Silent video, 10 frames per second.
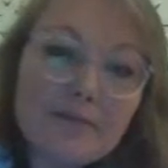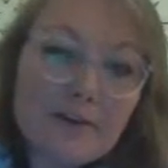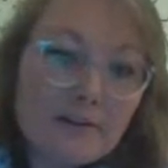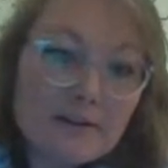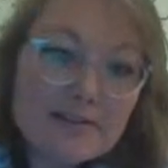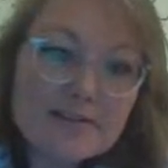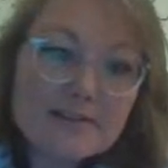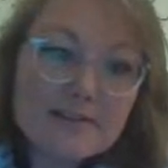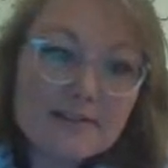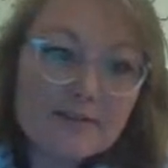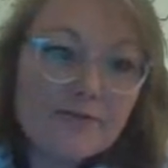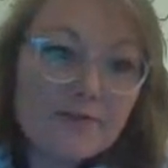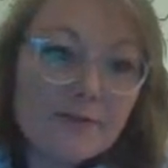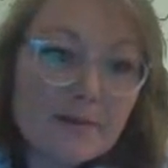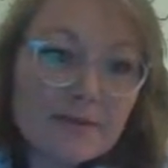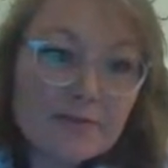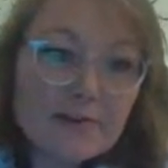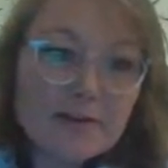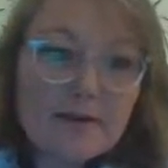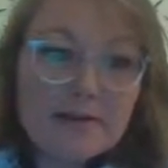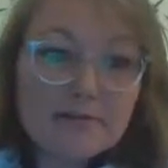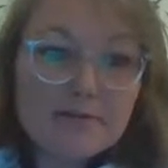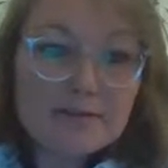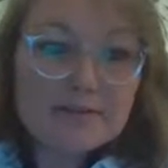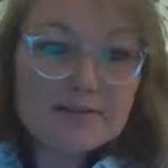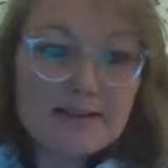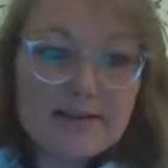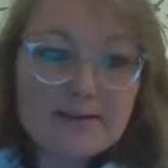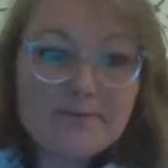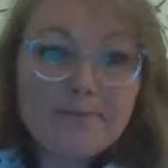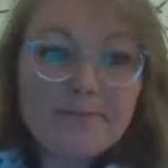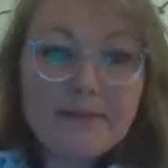various foraminifera and microfossil data.